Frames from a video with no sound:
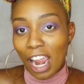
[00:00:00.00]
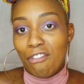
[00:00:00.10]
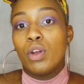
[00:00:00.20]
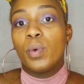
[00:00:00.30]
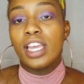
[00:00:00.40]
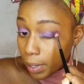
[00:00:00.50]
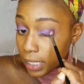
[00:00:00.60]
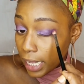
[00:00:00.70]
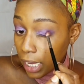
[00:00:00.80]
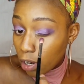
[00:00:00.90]
every week because
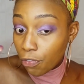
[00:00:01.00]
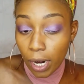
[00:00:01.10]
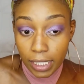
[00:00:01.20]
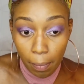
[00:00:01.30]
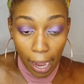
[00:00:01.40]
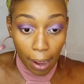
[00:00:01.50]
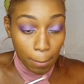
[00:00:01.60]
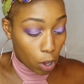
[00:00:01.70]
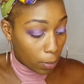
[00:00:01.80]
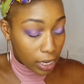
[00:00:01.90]
they can afford to buy in
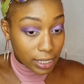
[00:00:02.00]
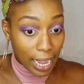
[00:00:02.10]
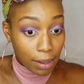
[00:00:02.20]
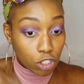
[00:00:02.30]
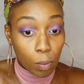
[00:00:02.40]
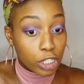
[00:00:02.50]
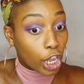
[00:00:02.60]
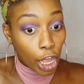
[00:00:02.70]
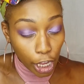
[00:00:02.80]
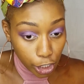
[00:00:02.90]
bulk because they have so much
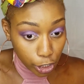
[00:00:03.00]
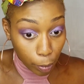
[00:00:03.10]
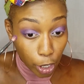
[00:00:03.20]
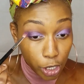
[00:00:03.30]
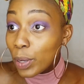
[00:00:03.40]
customers,